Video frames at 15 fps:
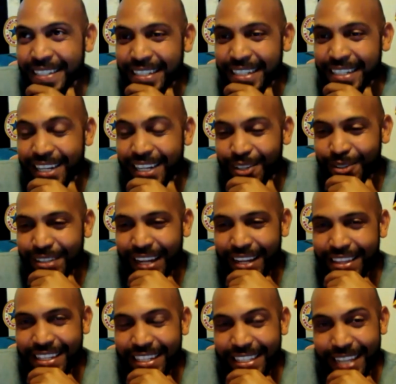he looked like
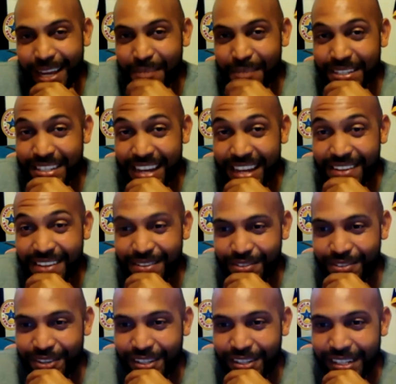3 times the size of
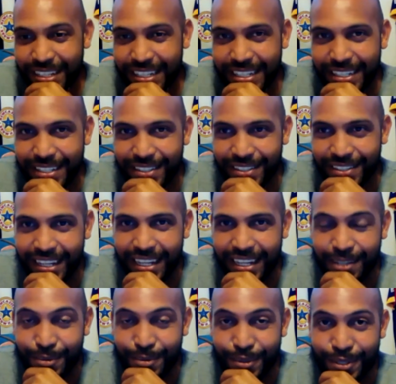John Lineker, dude. Like he
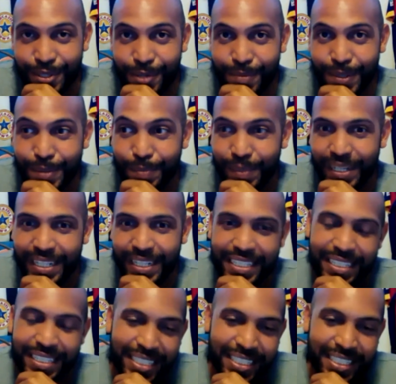was so much bigger,
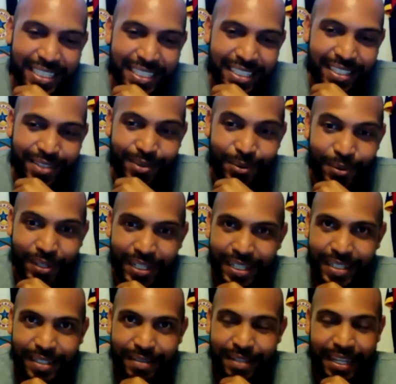
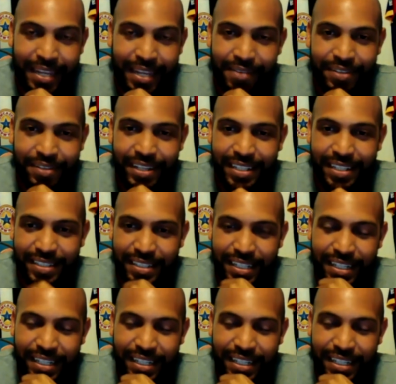taller, heavier.